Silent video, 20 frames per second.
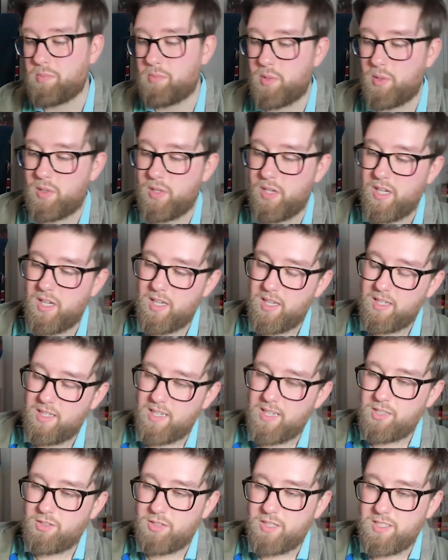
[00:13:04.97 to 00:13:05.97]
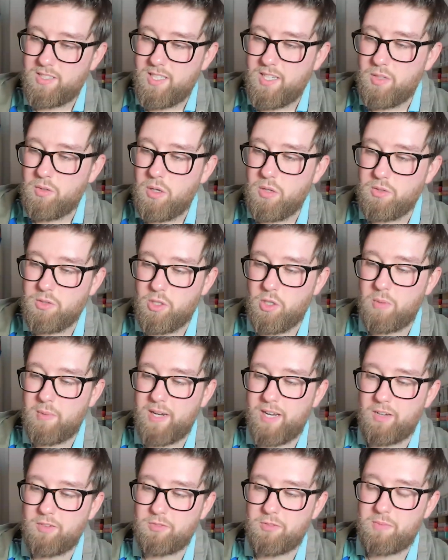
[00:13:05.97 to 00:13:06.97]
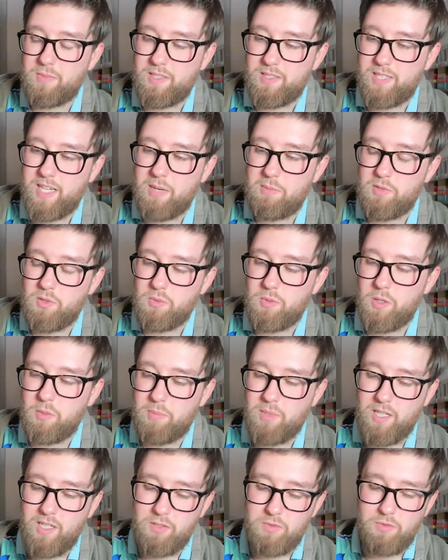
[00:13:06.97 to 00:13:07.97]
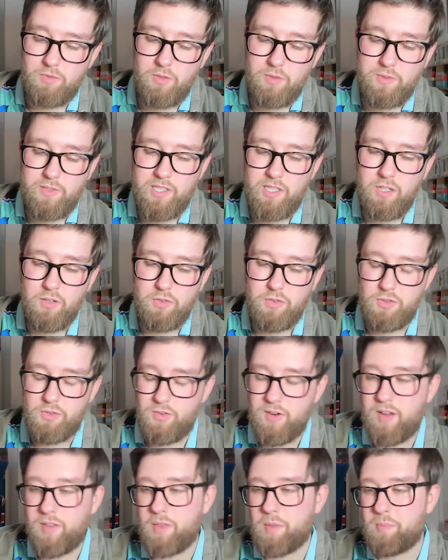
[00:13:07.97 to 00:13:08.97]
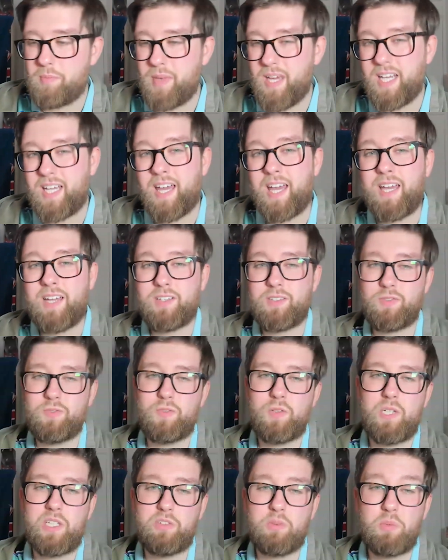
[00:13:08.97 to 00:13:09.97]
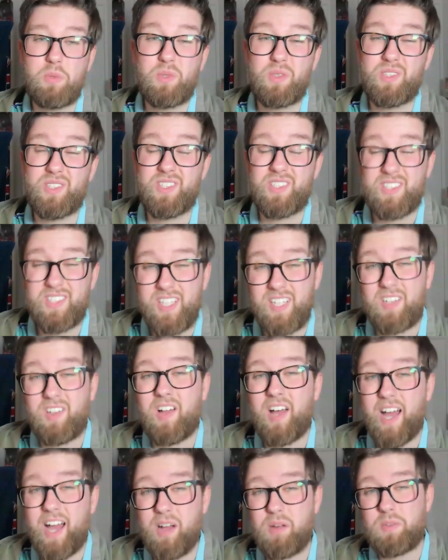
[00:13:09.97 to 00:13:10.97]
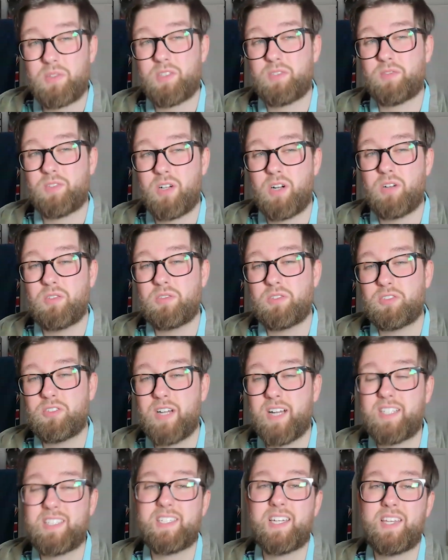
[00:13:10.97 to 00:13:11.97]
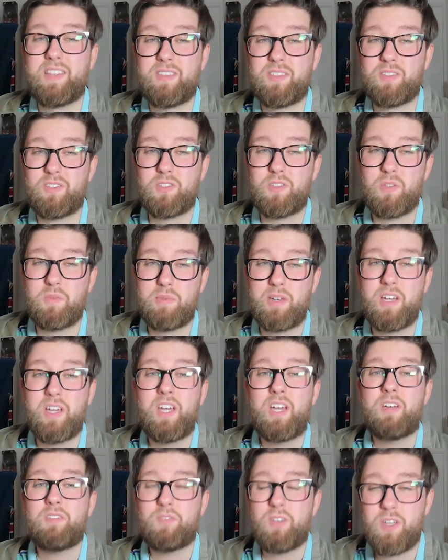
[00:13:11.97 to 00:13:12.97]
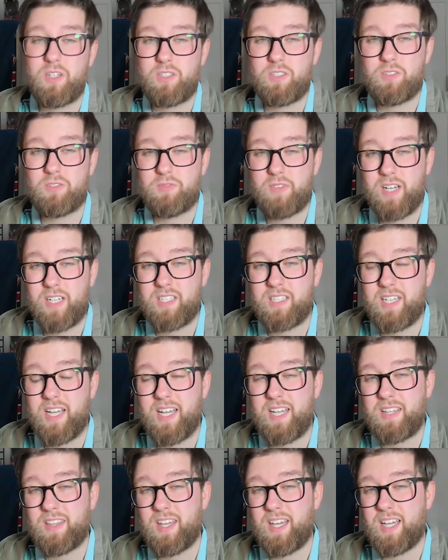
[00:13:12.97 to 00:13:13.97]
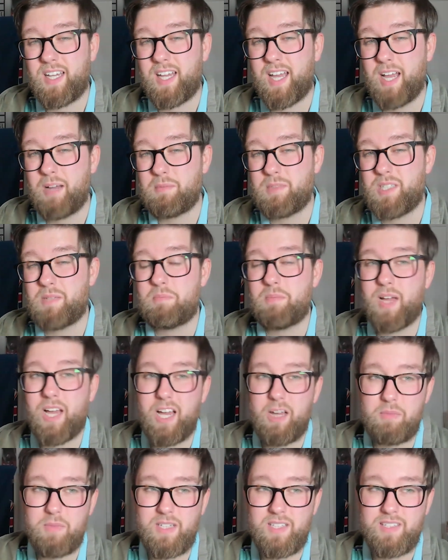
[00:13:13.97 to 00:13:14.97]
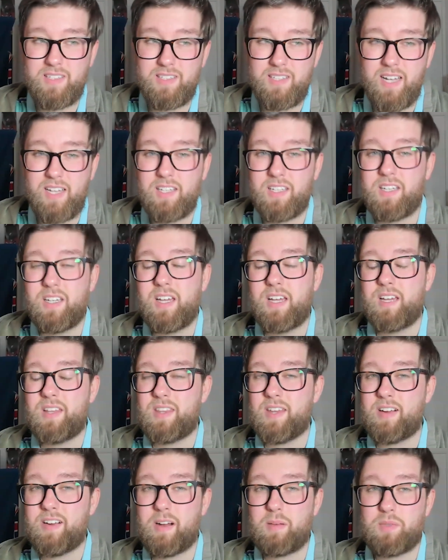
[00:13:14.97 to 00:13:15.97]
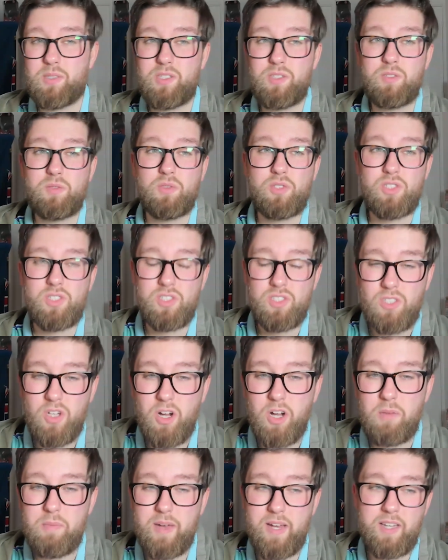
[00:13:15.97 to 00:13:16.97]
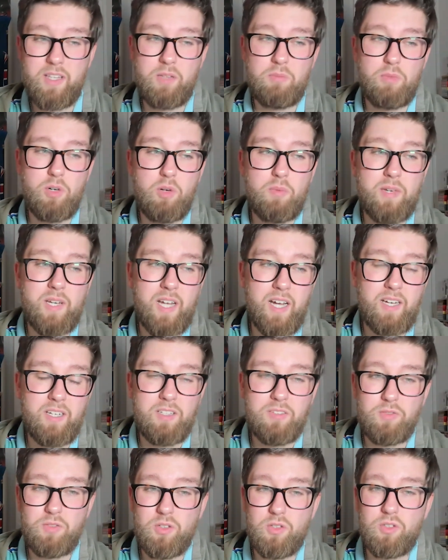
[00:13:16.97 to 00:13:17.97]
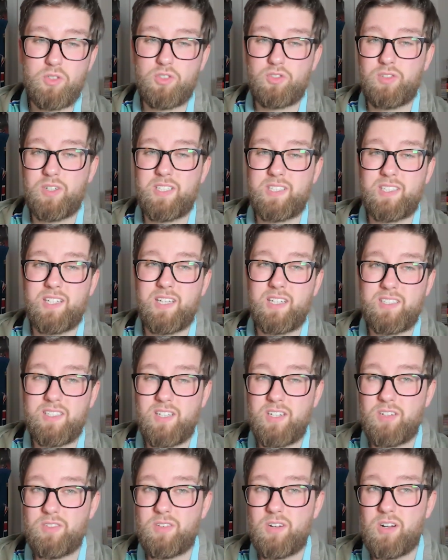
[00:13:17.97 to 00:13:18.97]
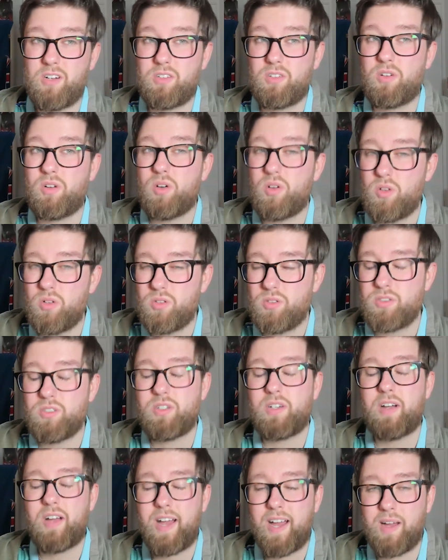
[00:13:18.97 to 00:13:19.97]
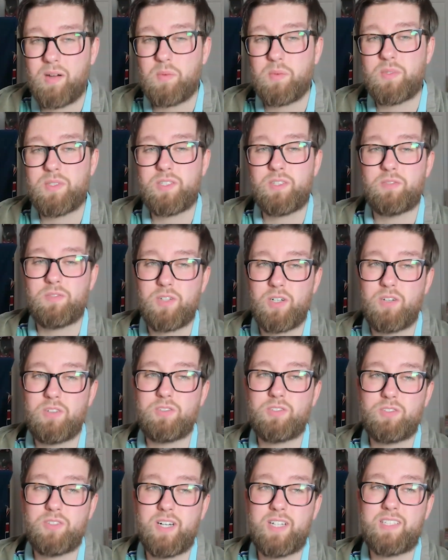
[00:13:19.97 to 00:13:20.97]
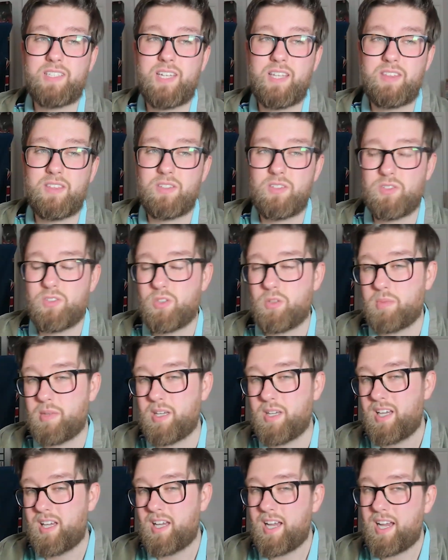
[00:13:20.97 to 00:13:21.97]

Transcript: But interesting quotes coming out from this game as well, because we've obviously got three of the big hitters for Liverpool still out of contract in the summer. Virgil van Dijk, their captain, Mohamed Salah, their absolute star man at the moment, and of course Trent Alexander-Arnold, all out of contract in the summer.